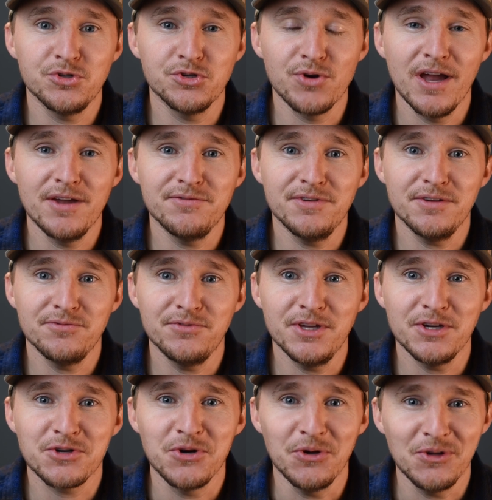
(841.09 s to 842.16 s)
driving
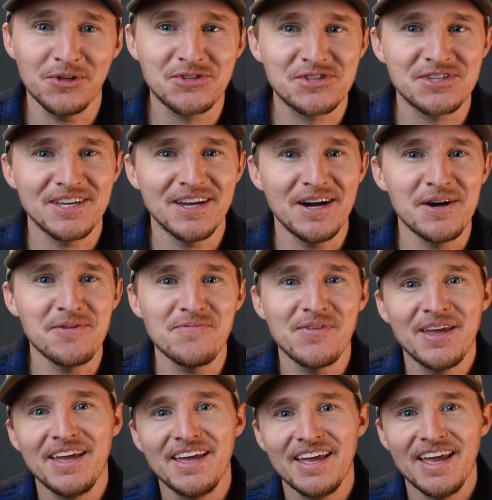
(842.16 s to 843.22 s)
vehicles.
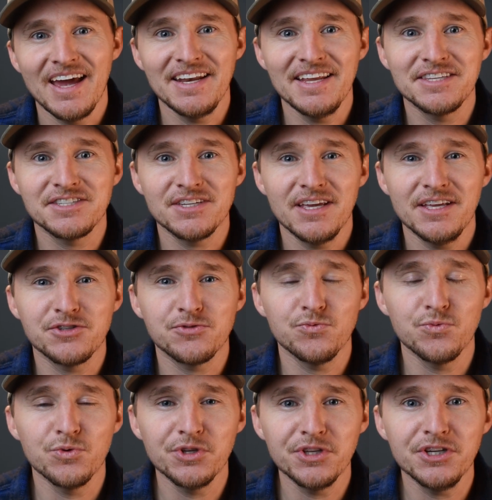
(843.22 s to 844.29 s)
And it's
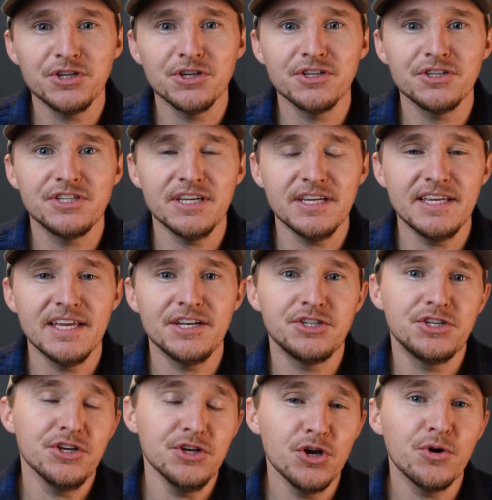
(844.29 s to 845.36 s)
really good to get
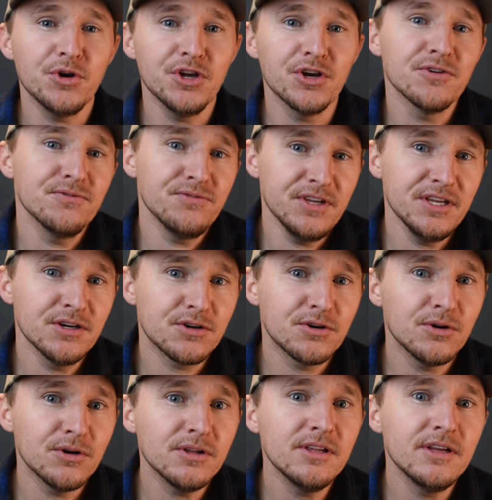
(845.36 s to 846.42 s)
to know your
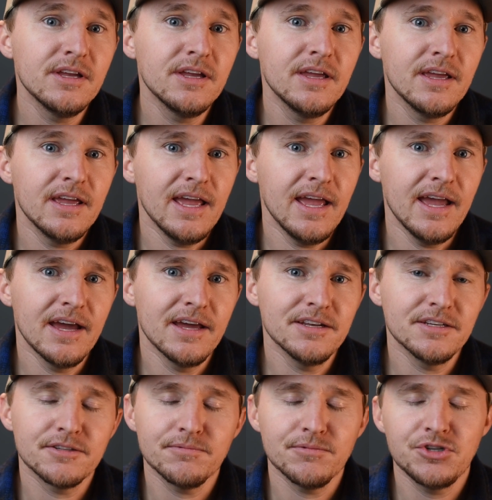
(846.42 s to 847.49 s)
vehicle,
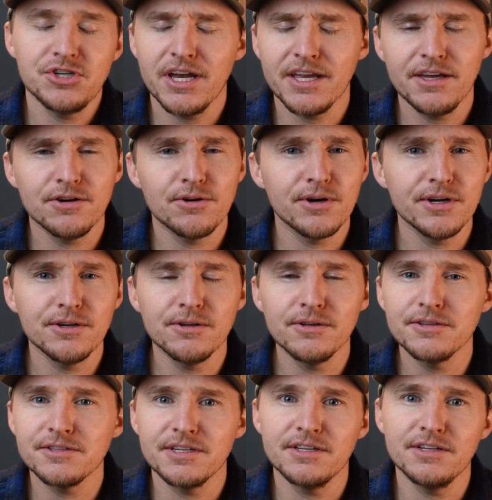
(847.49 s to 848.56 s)
and checking
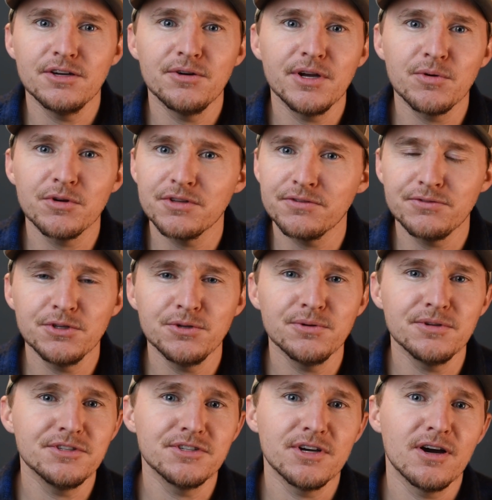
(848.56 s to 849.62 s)
oils and knowing where the
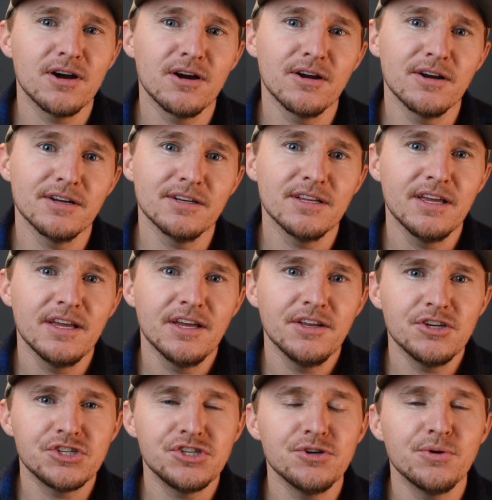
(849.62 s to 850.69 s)
fluids are and
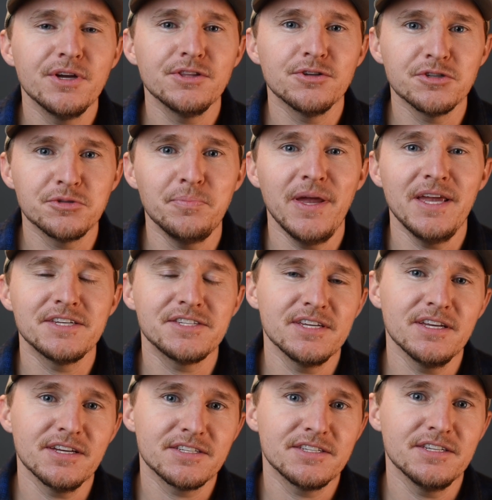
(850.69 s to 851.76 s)
just knowing those
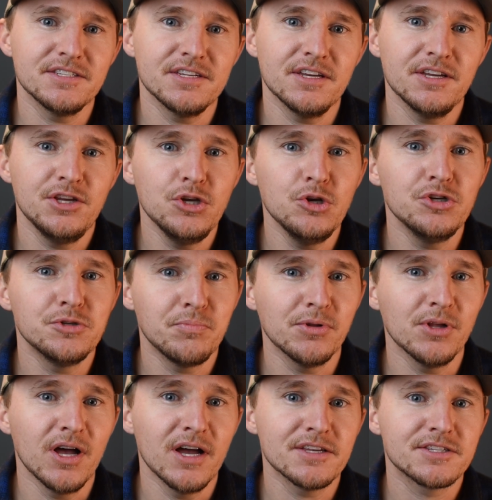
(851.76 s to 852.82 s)
basics is a huge
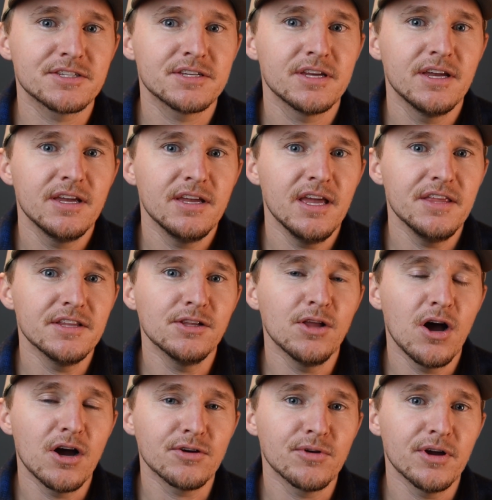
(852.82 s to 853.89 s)
plus in the
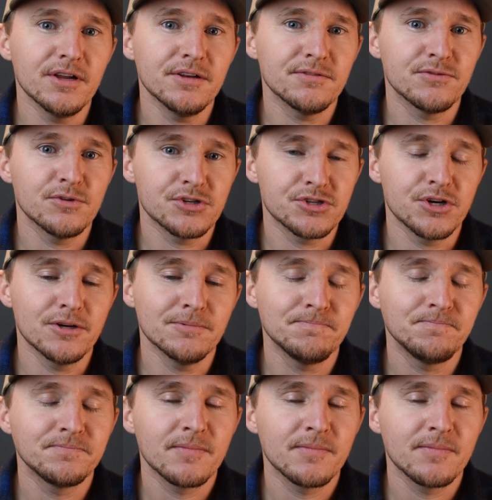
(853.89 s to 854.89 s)
long run for sure.